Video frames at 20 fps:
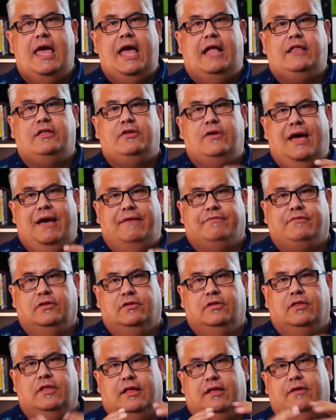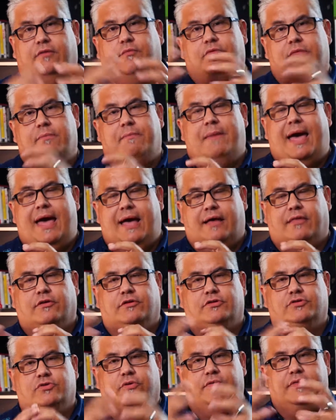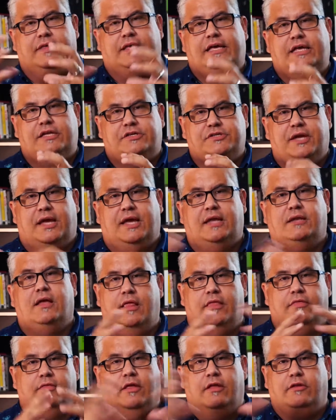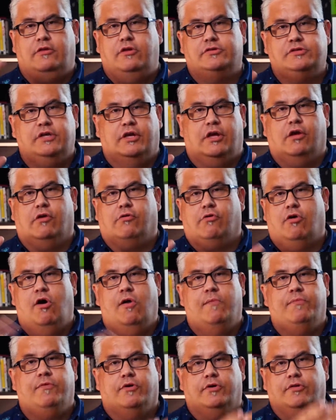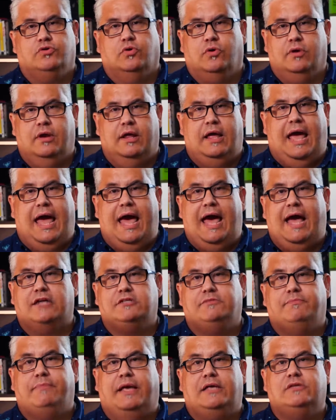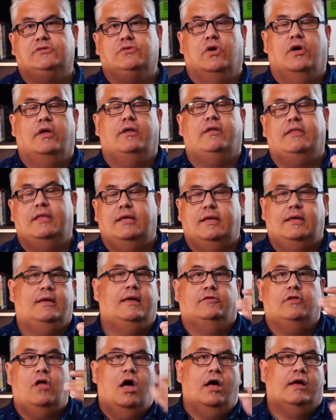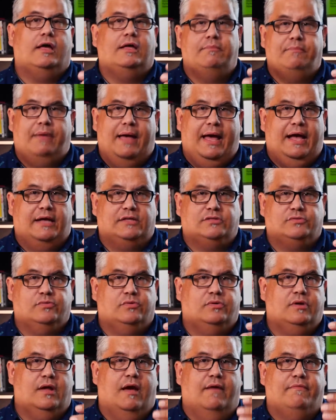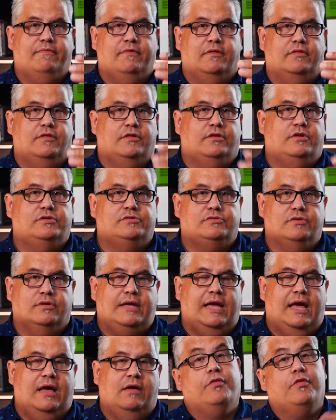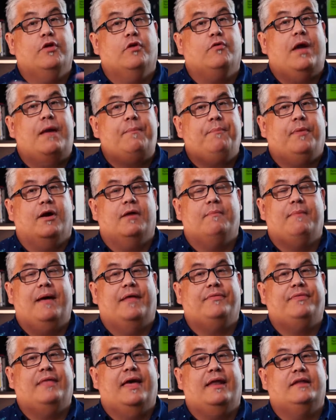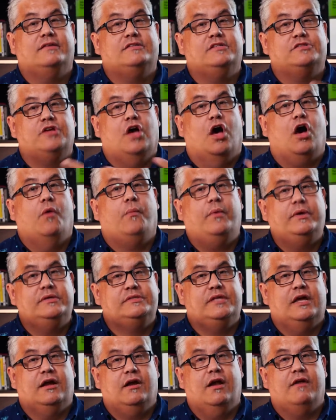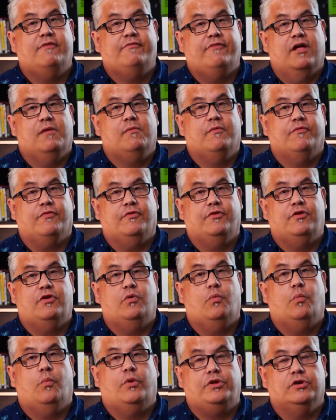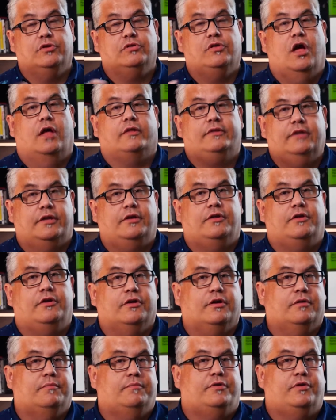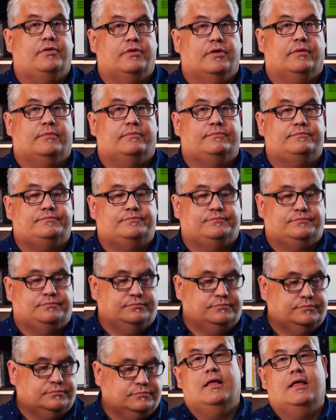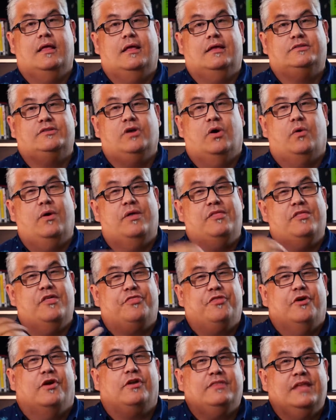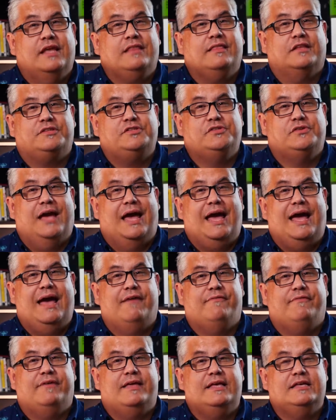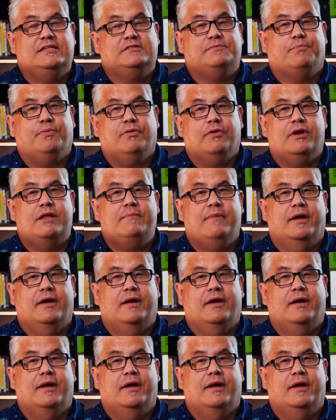and you have to, like with a Mac, they're stored in the keychain, and using in Chrome, they're stored hashed based on the login password of the user account. The great part about that is it's always there and available for you when you're logged into your computer. So the third thing that you have is pretty